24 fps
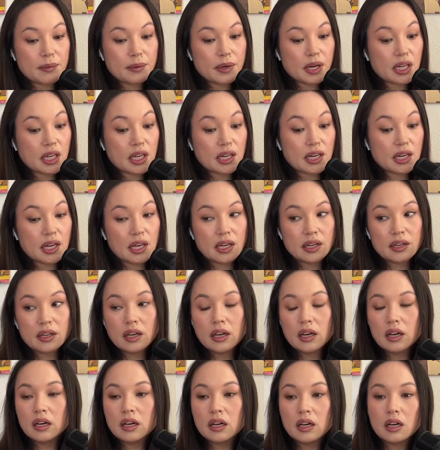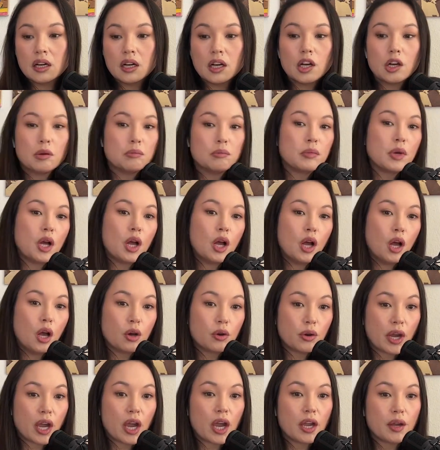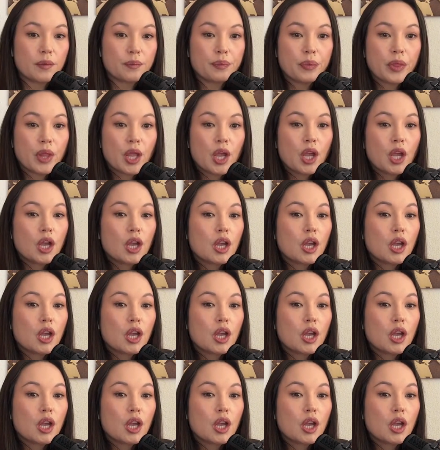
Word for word: and I cannot. Um, okay. Okay. okay.